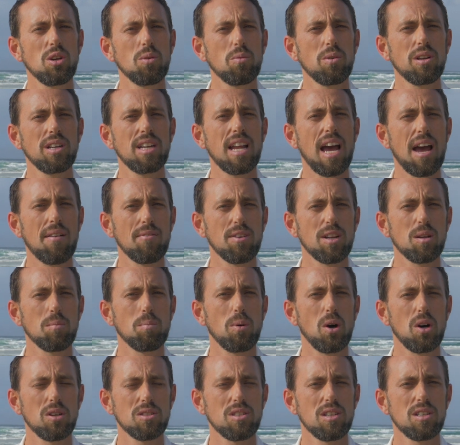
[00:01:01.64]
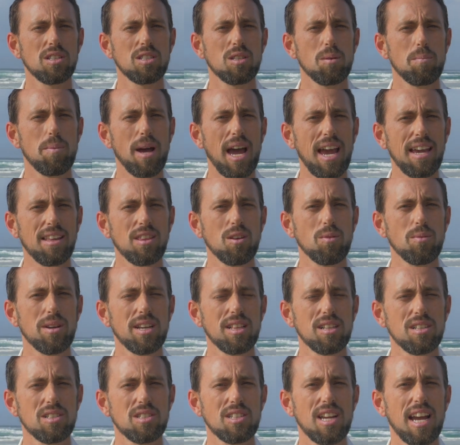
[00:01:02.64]
you wouldn't have a deposit to pay the
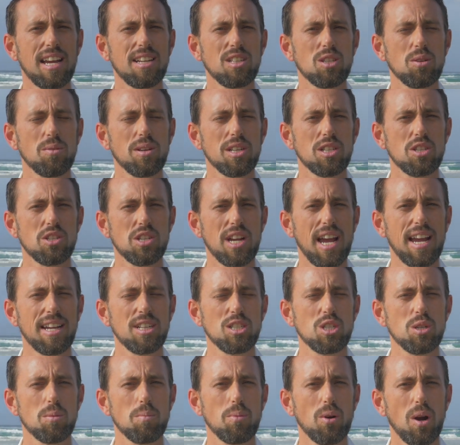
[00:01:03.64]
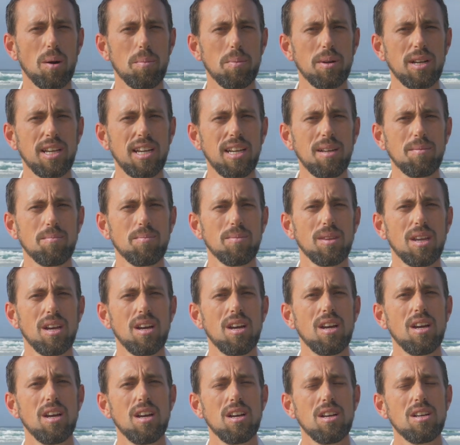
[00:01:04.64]
real estate to exchange your property.
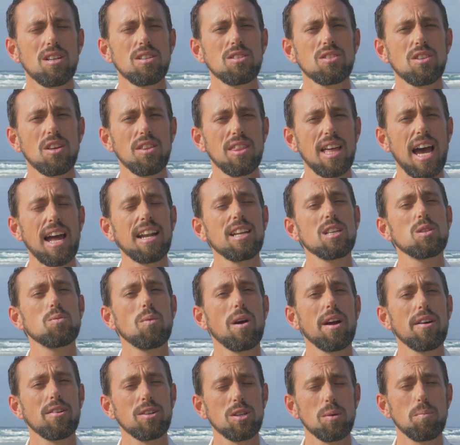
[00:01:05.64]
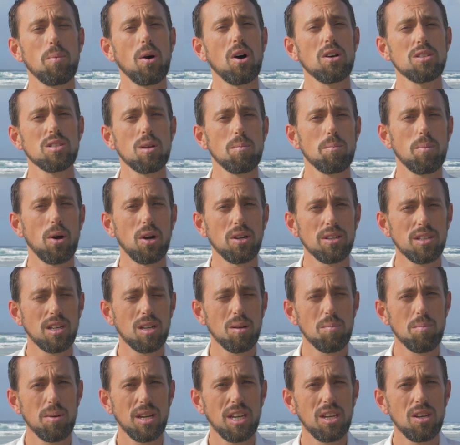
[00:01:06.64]
So that is where a deposit bond
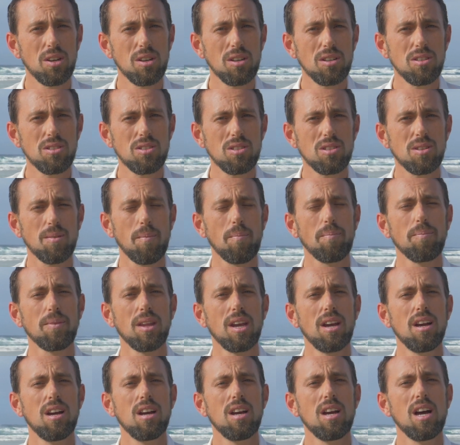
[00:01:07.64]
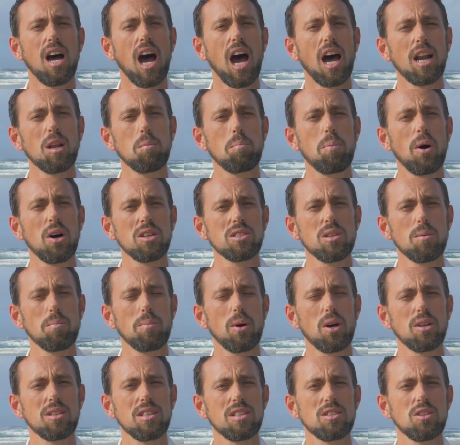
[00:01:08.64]
can be used. A deposit
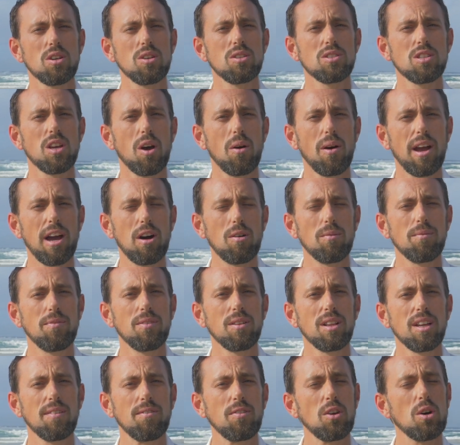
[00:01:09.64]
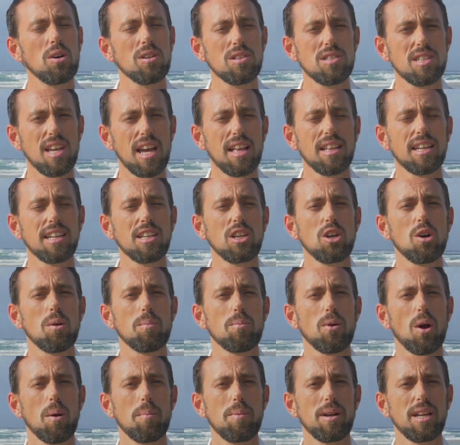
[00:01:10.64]
bond is also helpful if you're selling
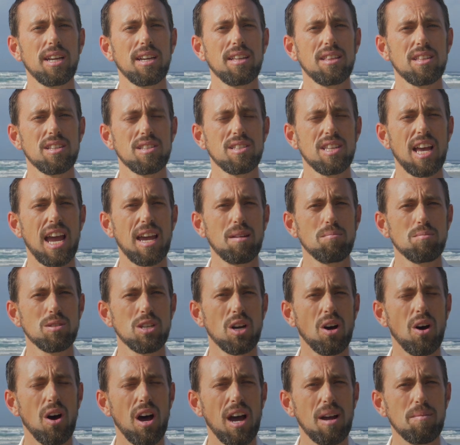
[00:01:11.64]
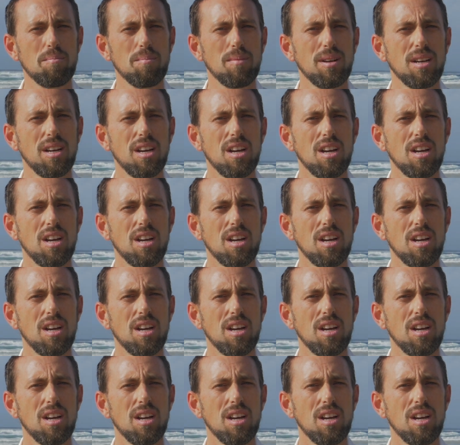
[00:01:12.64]
your property at the same time.